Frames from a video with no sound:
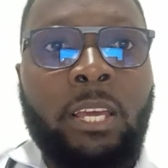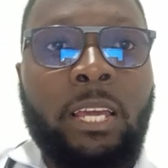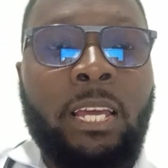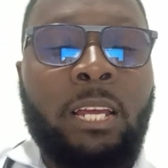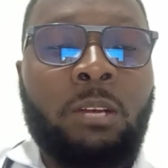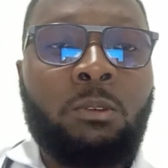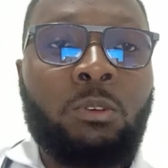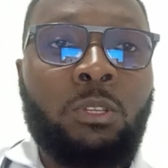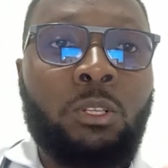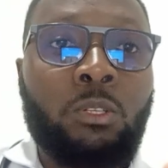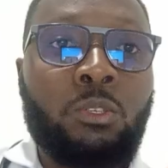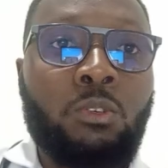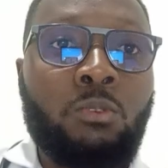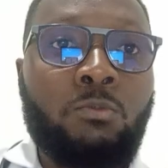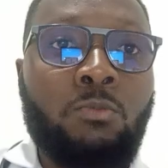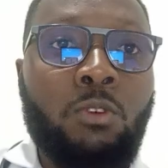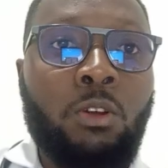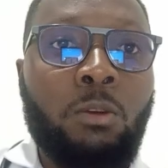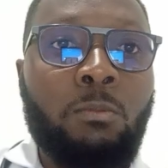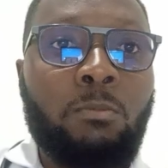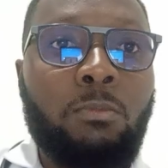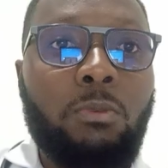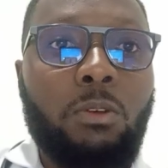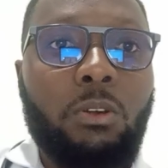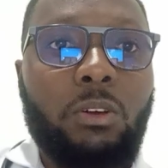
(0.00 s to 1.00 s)
And with
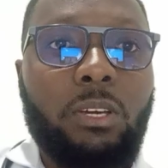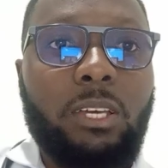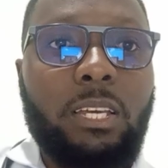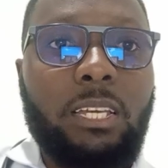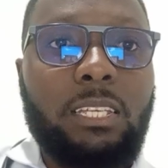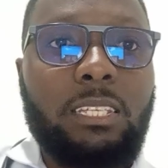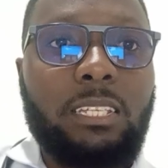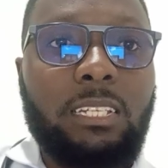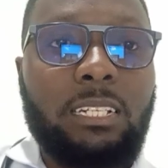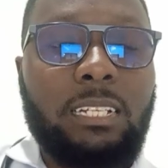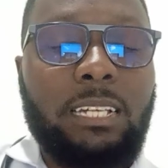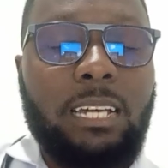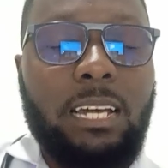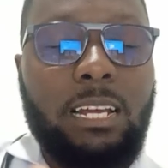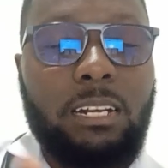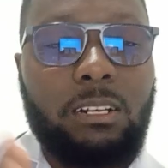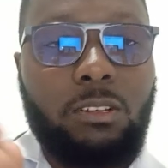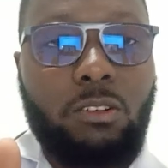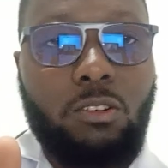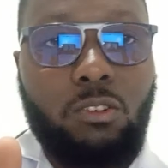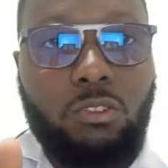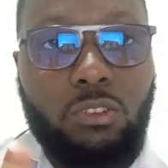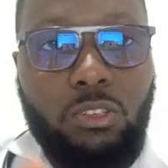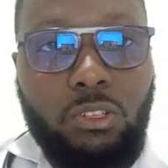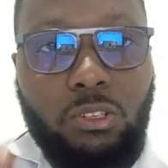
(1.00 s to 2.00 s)
tubal blockage, it
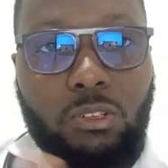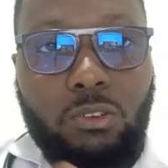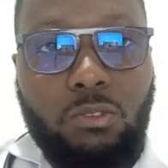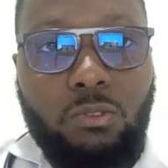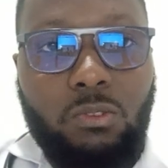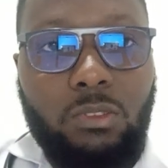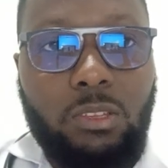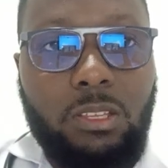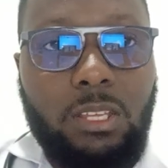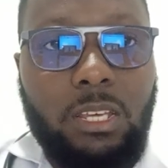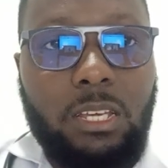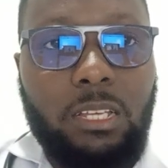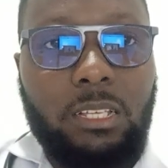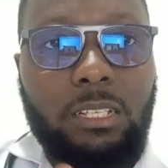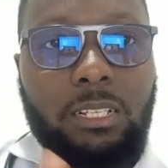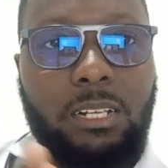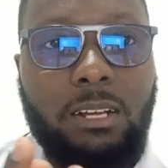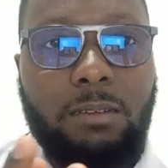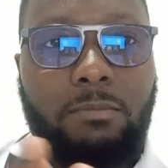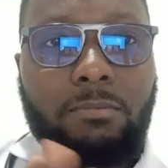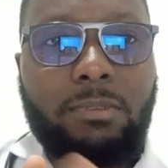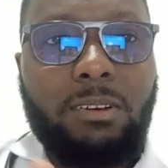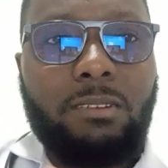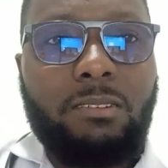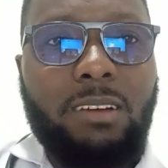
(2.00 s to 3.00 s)
can cause two things.
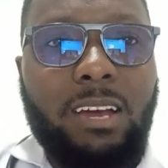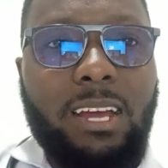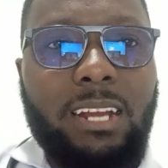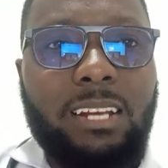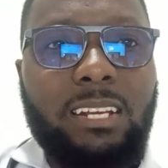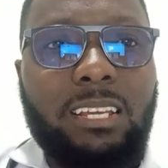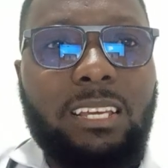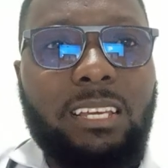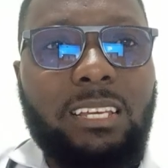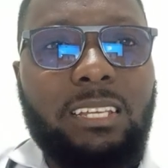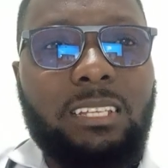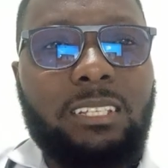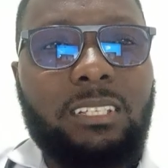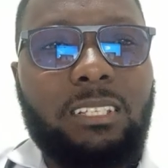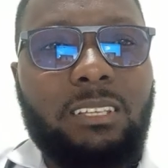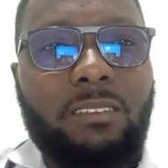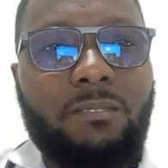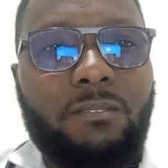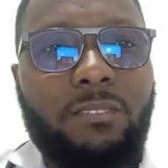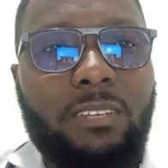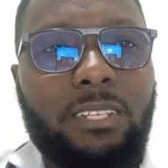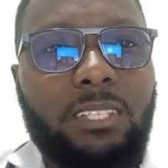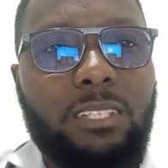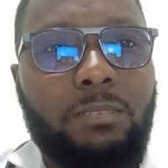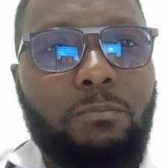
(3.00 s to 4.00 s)
Number one is,
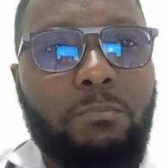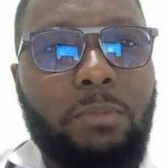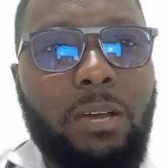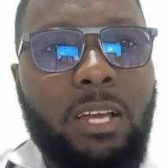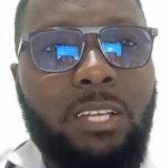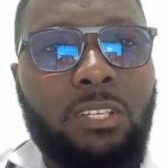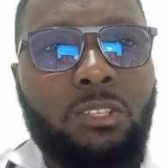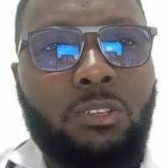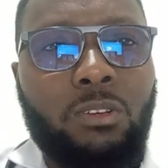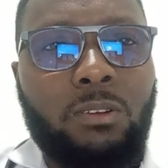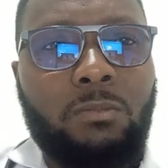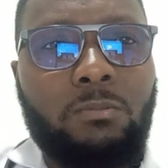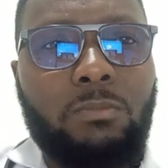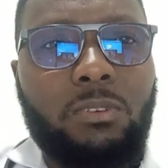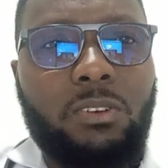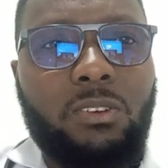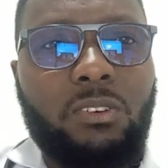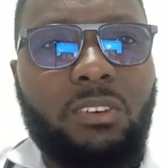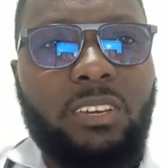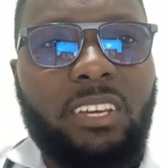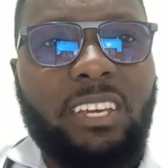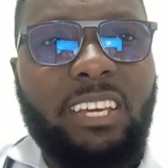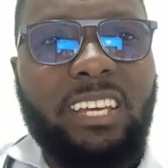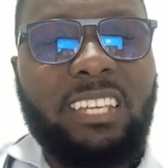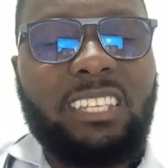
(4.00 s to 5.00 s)
if it's partial
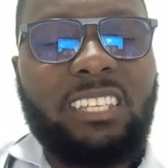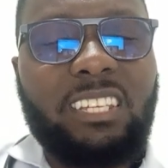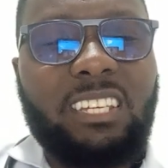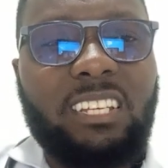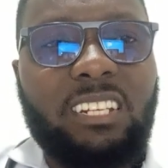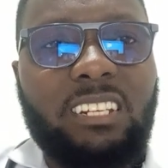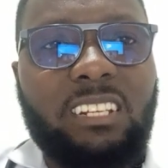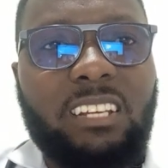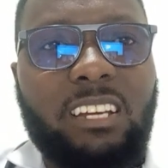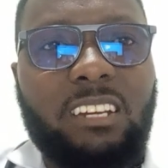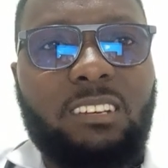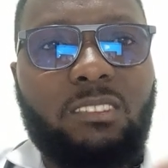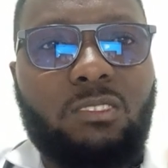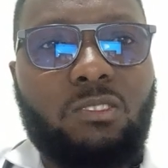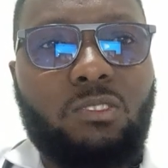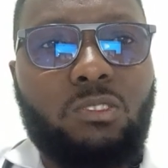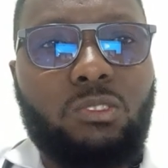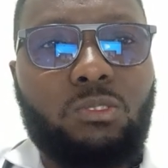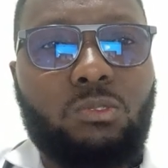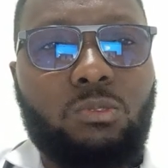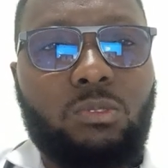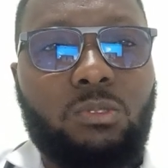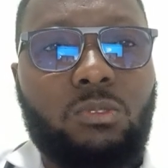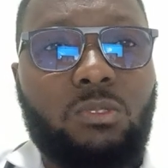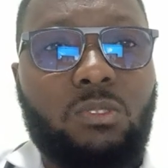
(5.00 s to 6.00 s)
blockage, it can
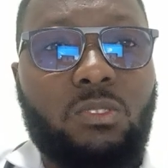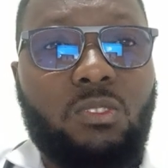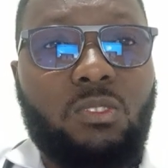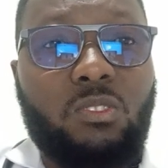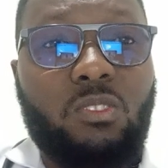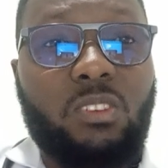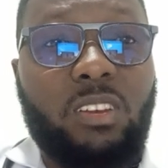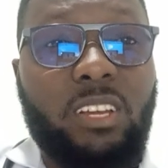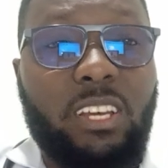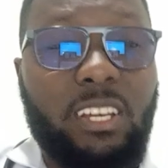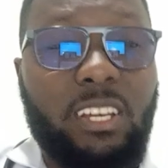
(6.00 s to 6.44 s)
cause what we call